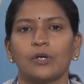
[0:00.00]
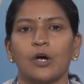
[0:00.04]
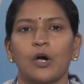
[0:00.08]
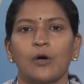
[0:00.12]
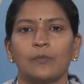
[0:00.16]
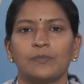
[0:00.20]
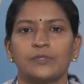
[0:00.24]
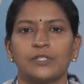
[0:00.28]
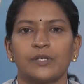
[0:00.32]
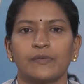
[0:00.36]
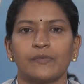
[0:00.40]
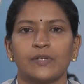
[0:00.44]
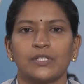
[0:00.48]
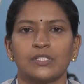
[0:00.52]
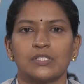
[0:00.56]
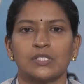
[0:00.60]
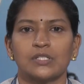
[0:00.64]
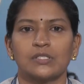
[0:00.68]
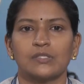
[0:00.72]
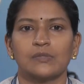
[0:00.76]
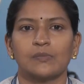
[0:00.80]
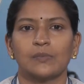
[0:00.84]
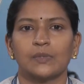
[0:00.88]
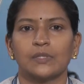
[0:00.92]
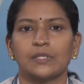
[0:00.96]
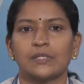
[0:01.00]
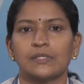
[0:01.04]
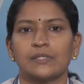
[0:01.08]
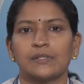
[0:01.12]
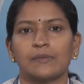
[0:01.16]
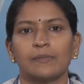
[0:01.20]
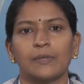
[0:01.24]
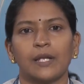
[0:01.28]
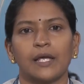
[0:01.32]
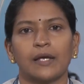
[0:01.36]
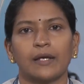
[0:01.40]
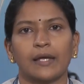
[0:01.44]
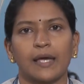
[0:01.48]
observations with
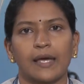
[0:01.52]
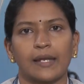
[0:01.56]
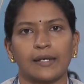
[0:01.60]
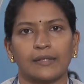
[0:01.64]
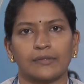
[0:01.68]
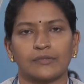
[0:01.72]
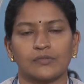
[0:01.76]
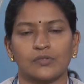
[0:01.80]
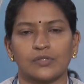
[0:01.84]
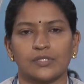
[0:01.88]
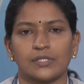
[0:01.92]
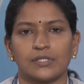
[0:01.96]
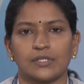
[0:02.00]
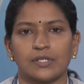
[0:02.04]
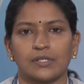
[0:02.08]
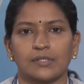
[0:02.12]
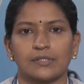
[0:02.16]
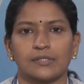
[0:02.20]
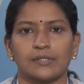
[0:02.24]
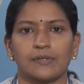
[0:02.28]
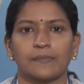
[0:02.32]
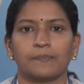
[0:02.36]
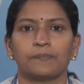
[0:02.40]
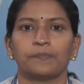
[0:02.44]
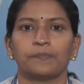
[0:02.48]
similar characteristics.